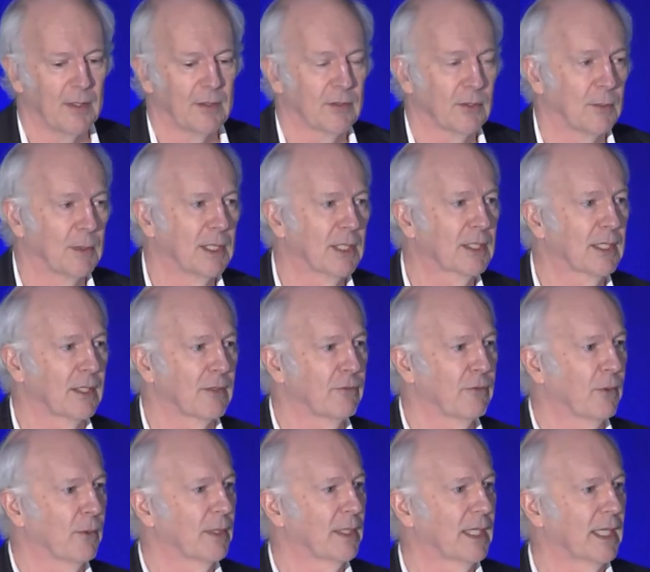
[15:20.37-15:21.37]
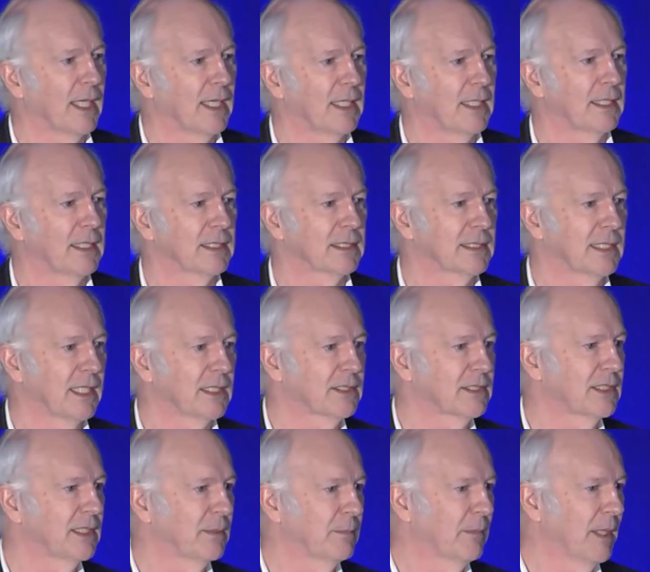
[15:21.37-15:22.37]
So we're looking forward to getting this
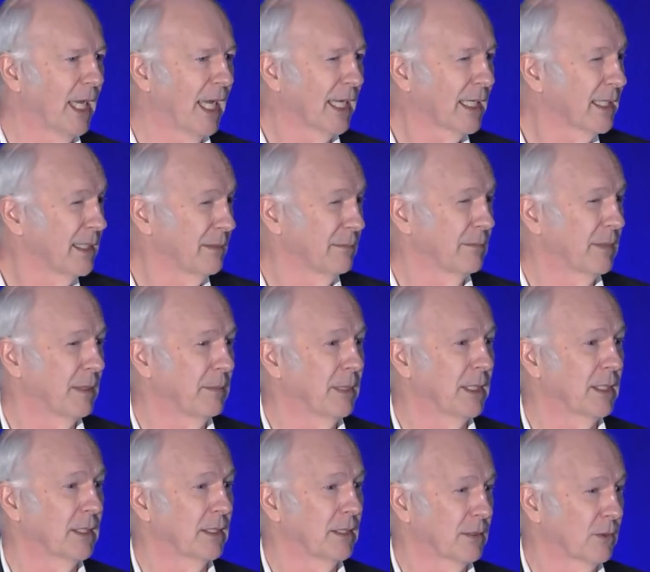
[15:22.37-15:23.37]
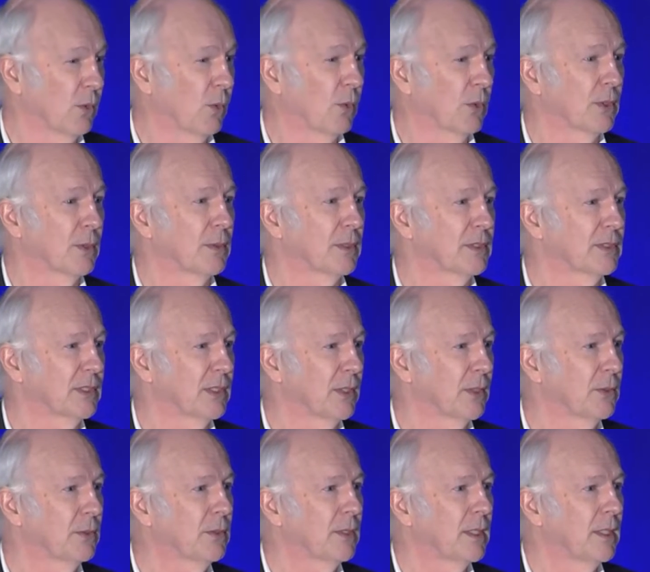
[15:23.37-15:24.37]
test chip back in maybe a quarter or
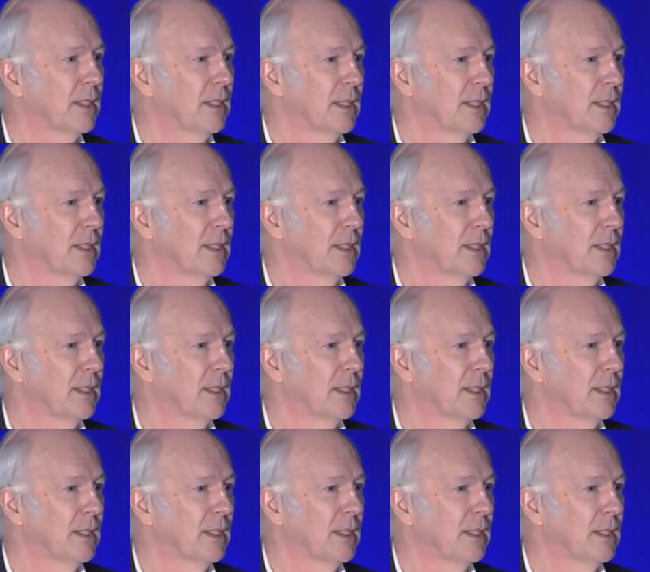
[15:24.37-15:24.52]
so.